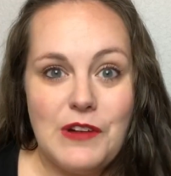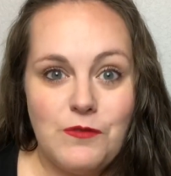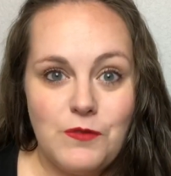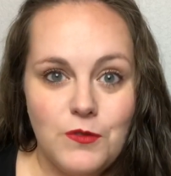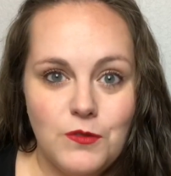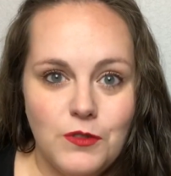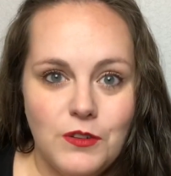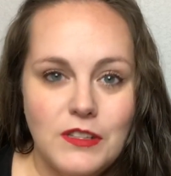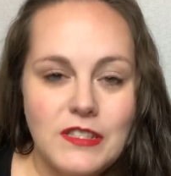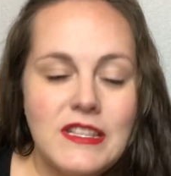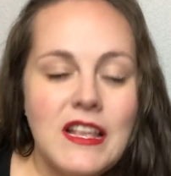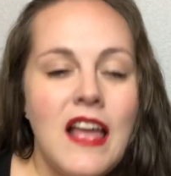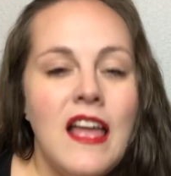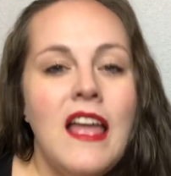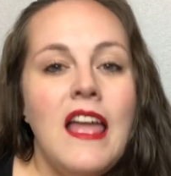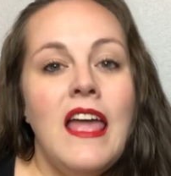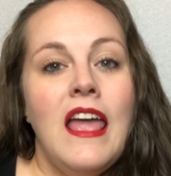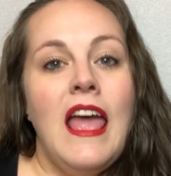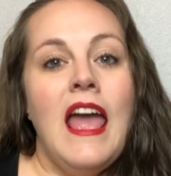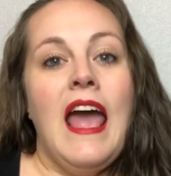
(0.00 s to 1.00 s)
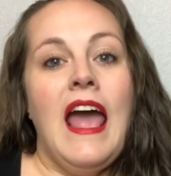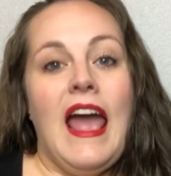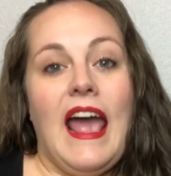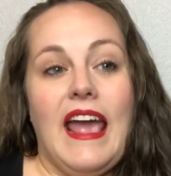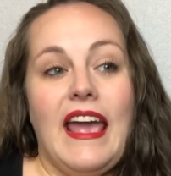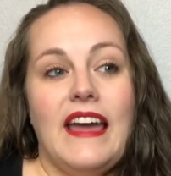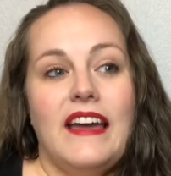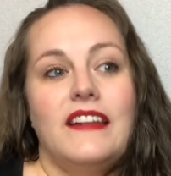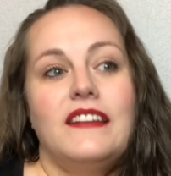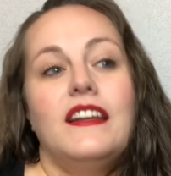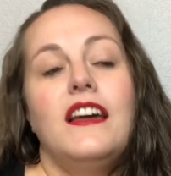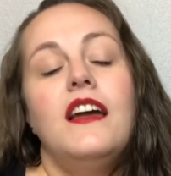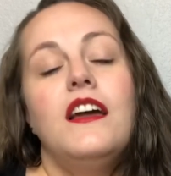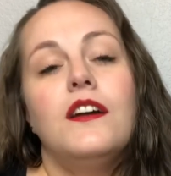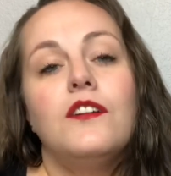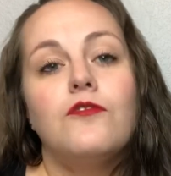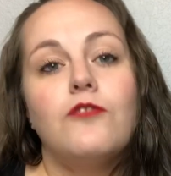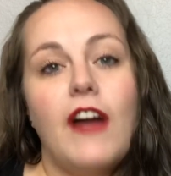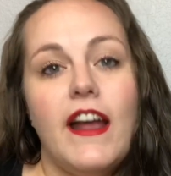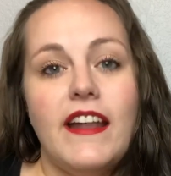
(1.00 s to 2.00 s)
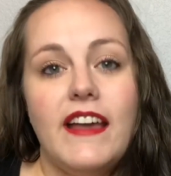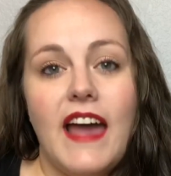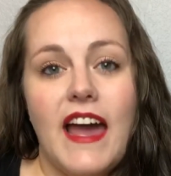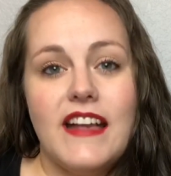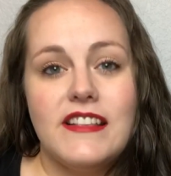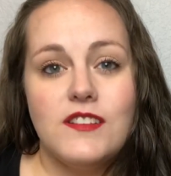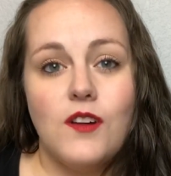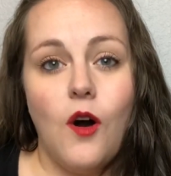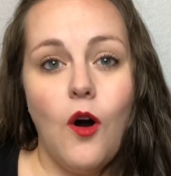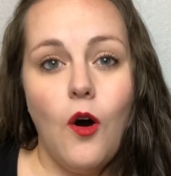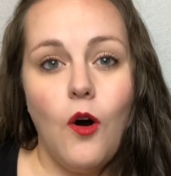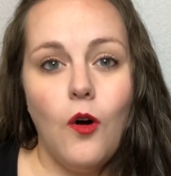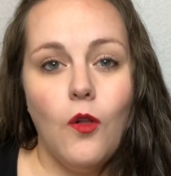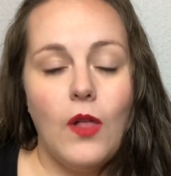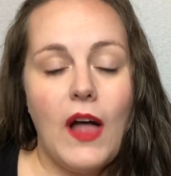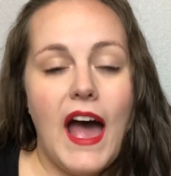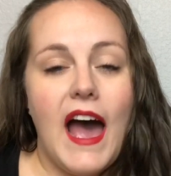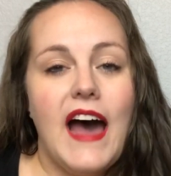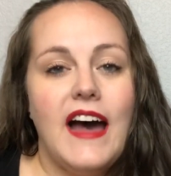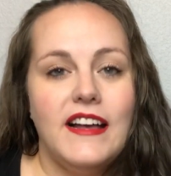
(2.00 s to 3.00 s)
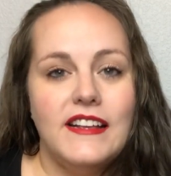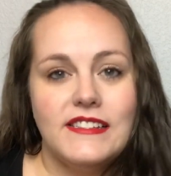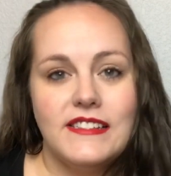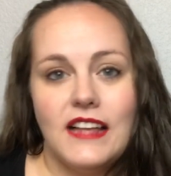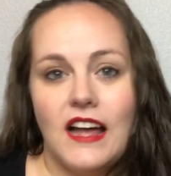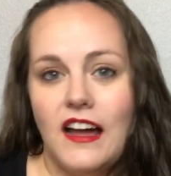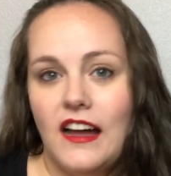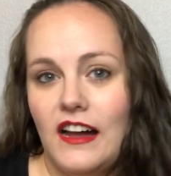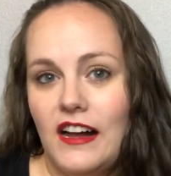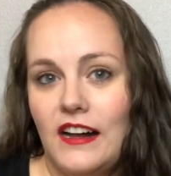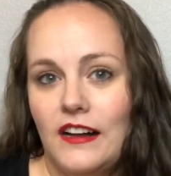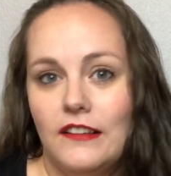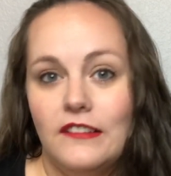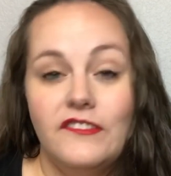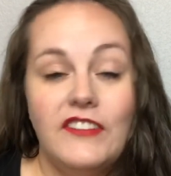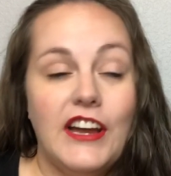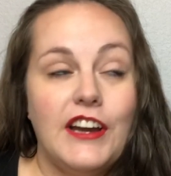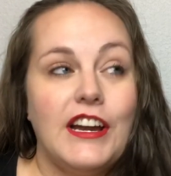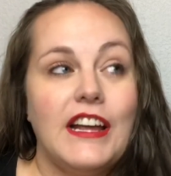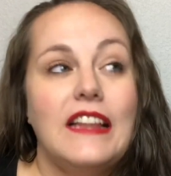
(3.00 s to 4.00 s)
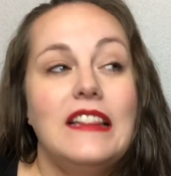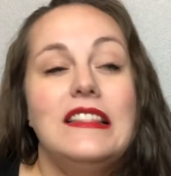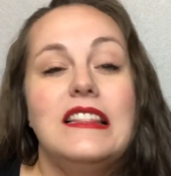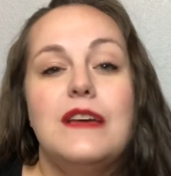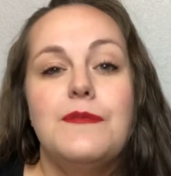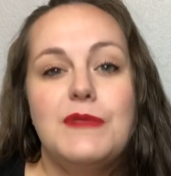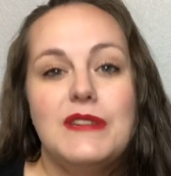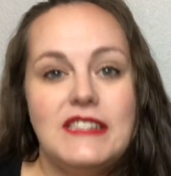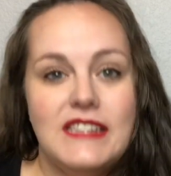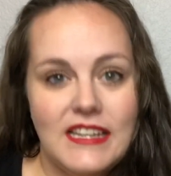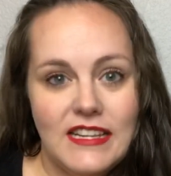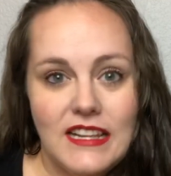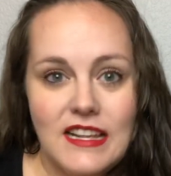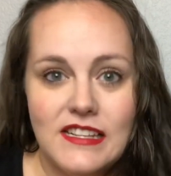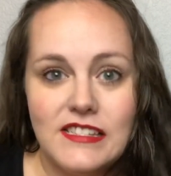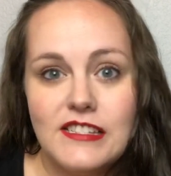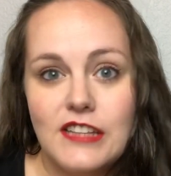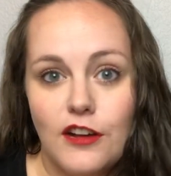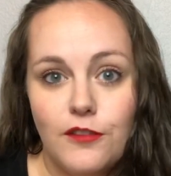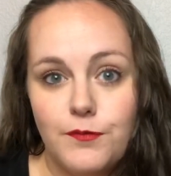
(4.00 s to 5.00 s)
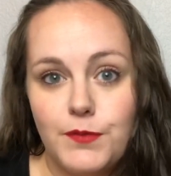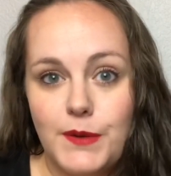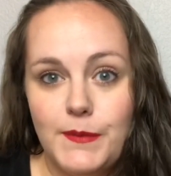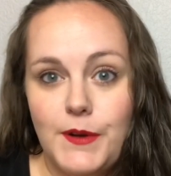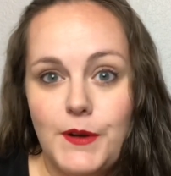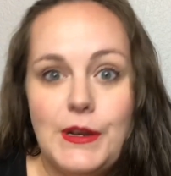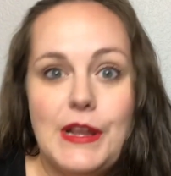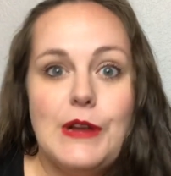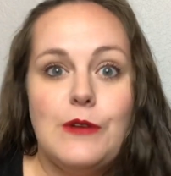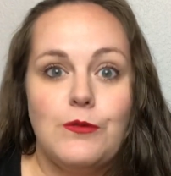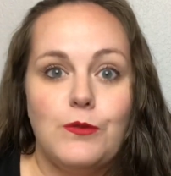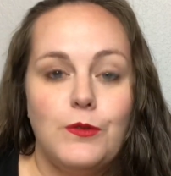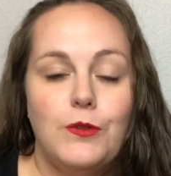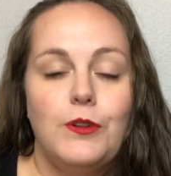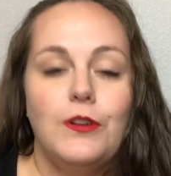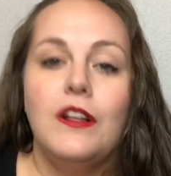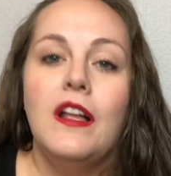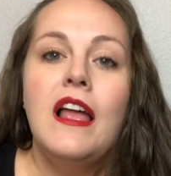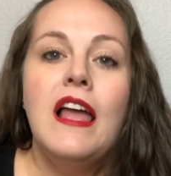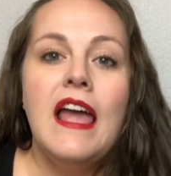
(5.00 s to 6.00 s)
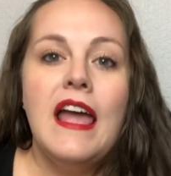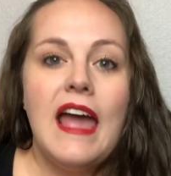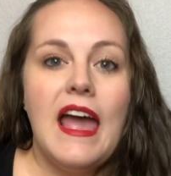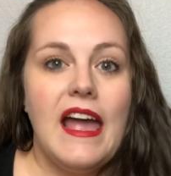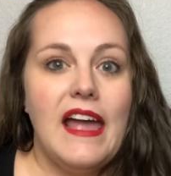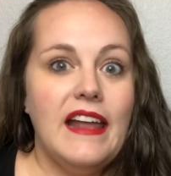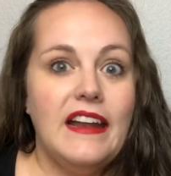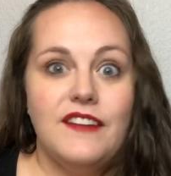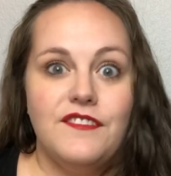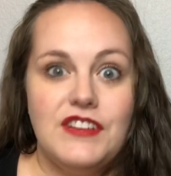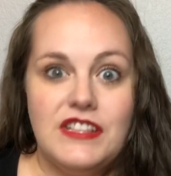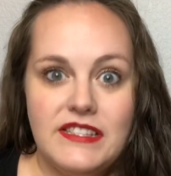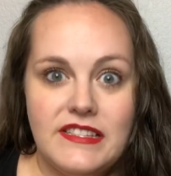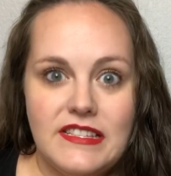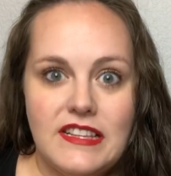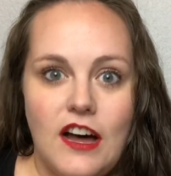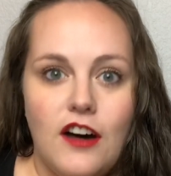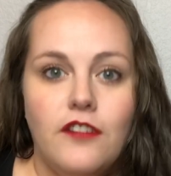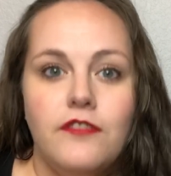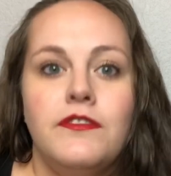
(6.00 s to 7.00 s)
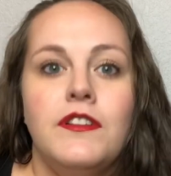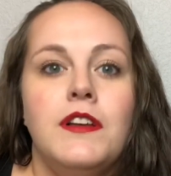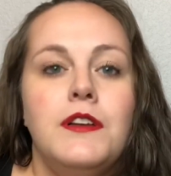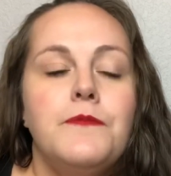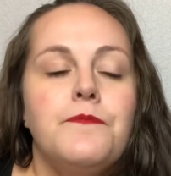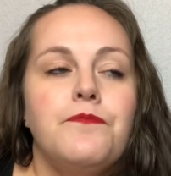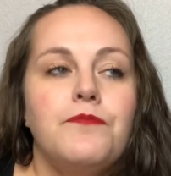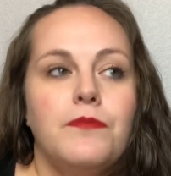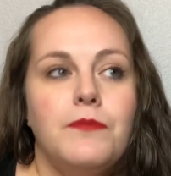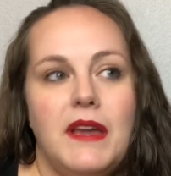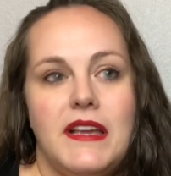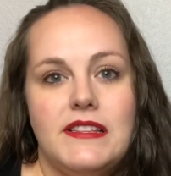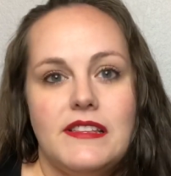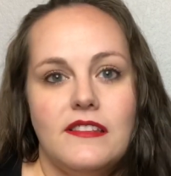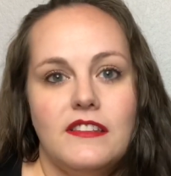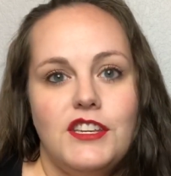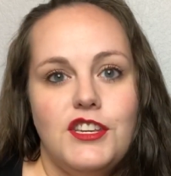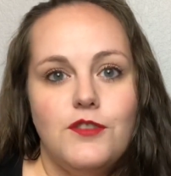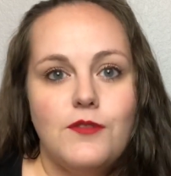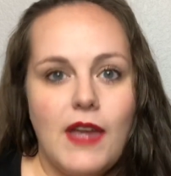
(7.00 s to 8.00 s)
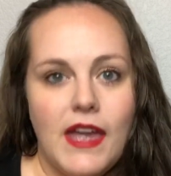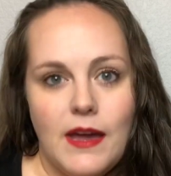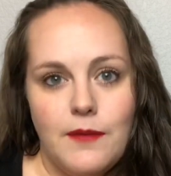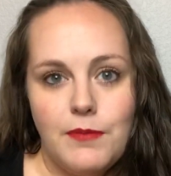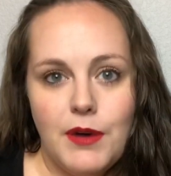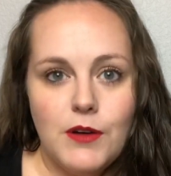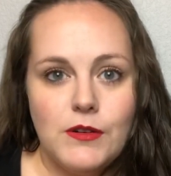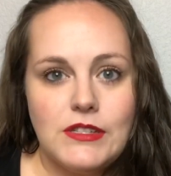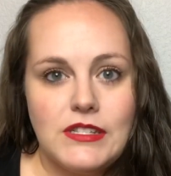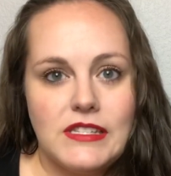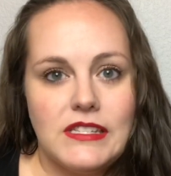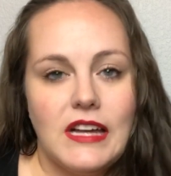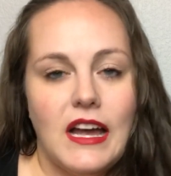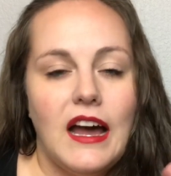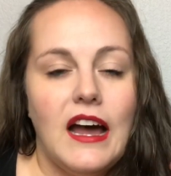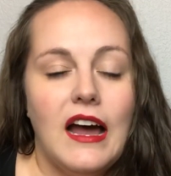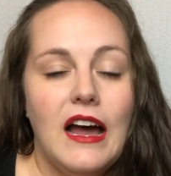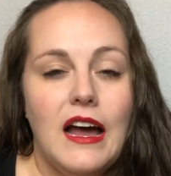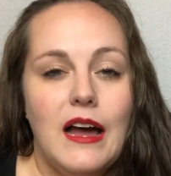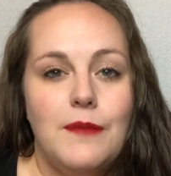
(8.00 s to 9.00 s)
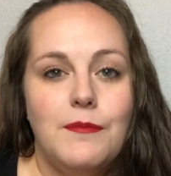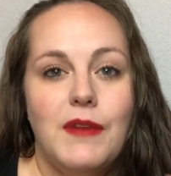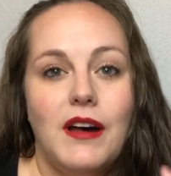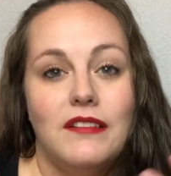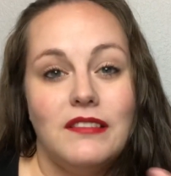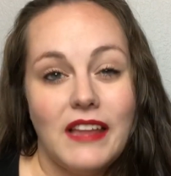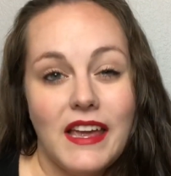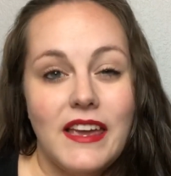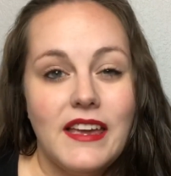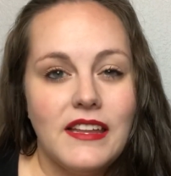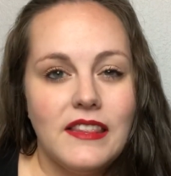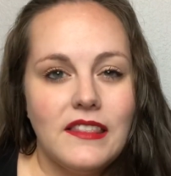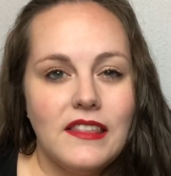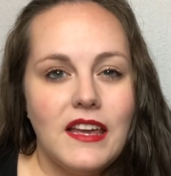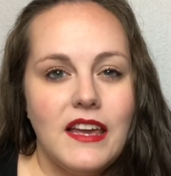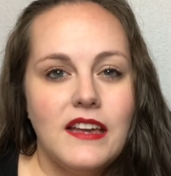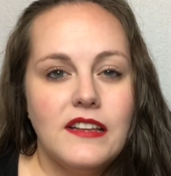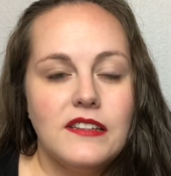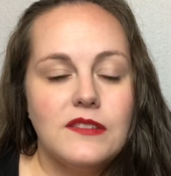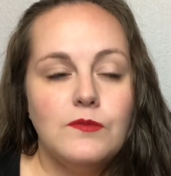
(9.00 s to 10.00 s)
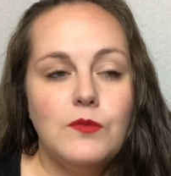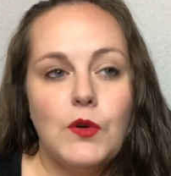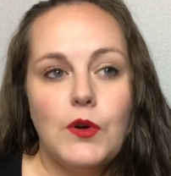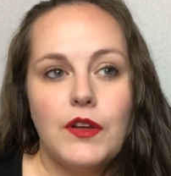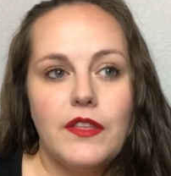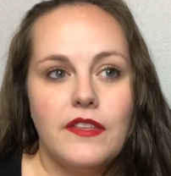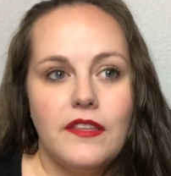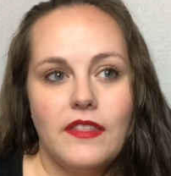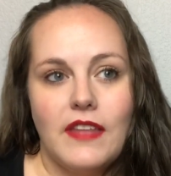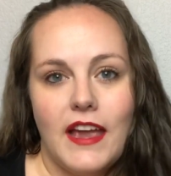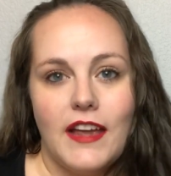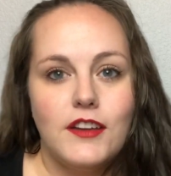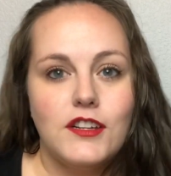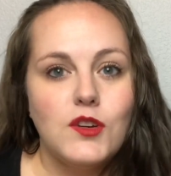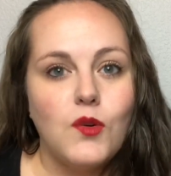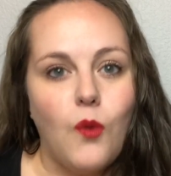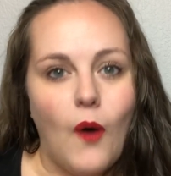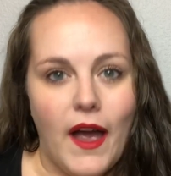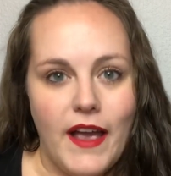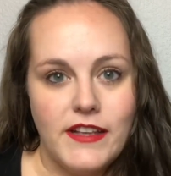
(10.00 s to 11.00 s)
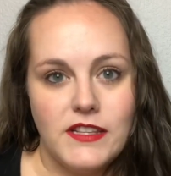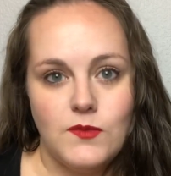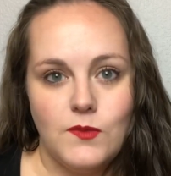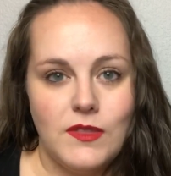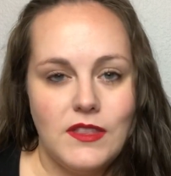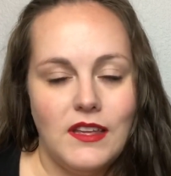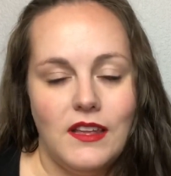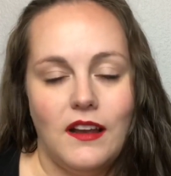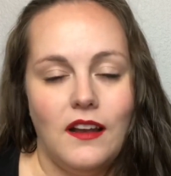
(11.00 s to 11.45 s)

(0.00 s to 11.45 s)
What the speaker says: rules. And Reddit as a whole has a very limited self-promoting rule in of itself. Basically, you can't post a link and things more than like twice within